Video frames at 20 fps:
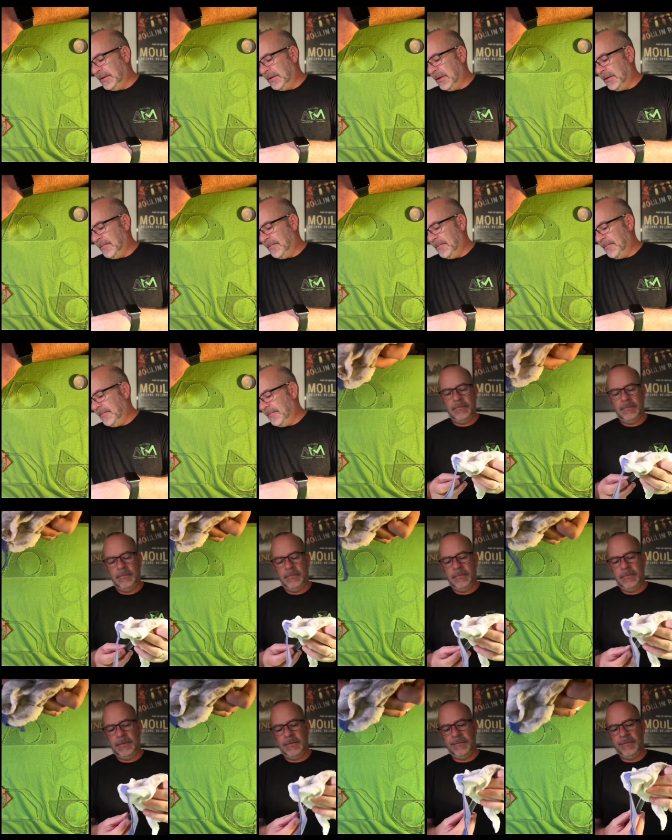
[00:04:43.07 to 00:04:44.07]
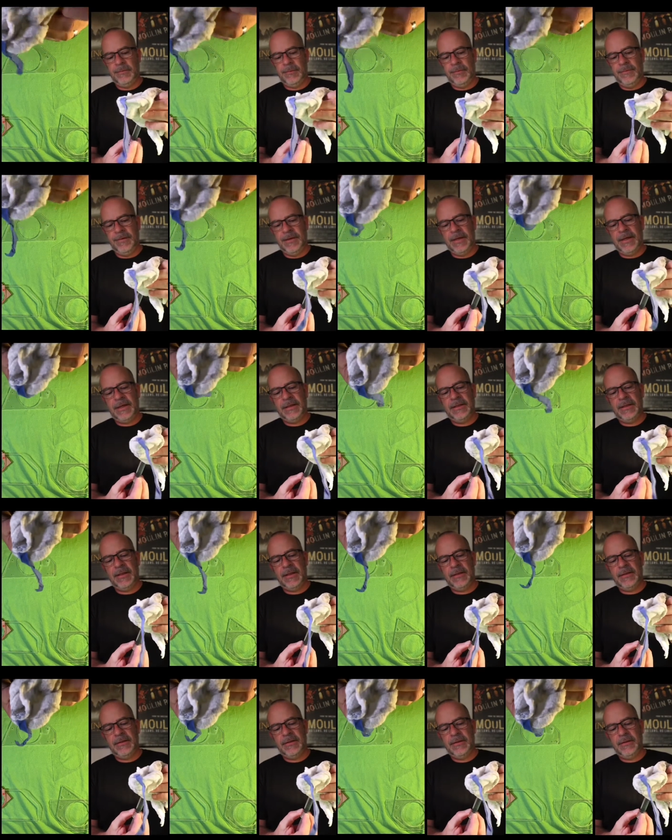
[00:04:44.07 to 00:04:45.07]
up, remove the
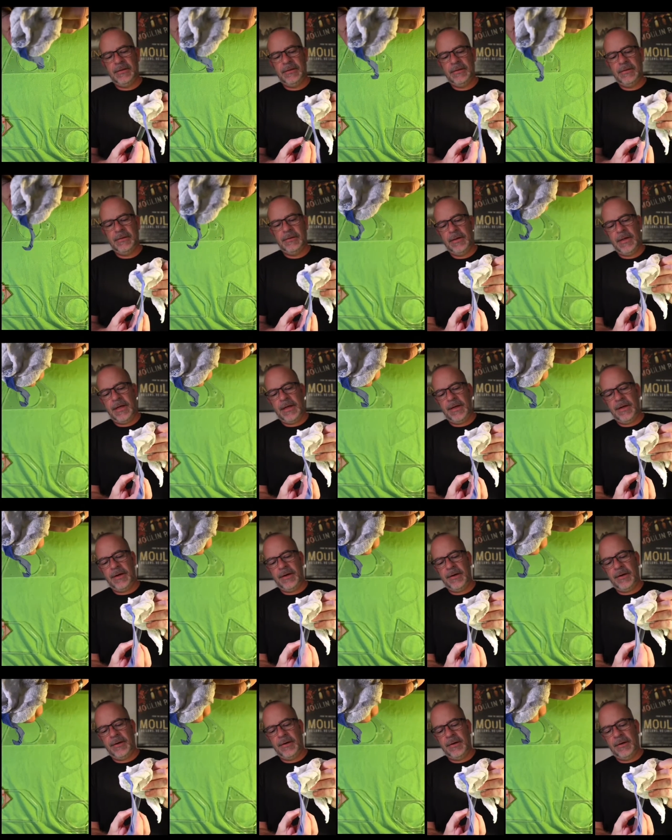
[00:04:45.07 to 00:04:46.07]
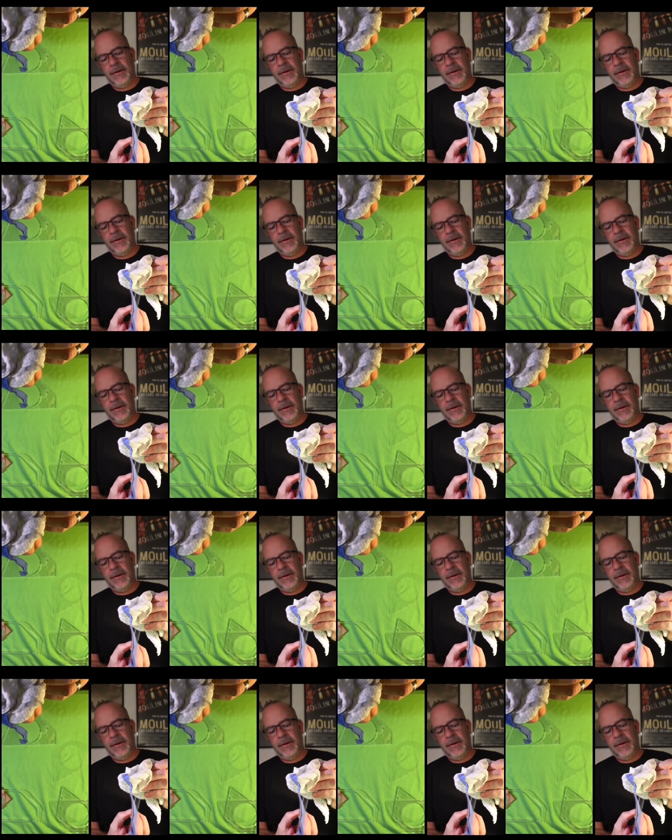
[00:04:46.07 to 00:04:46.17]
excess air,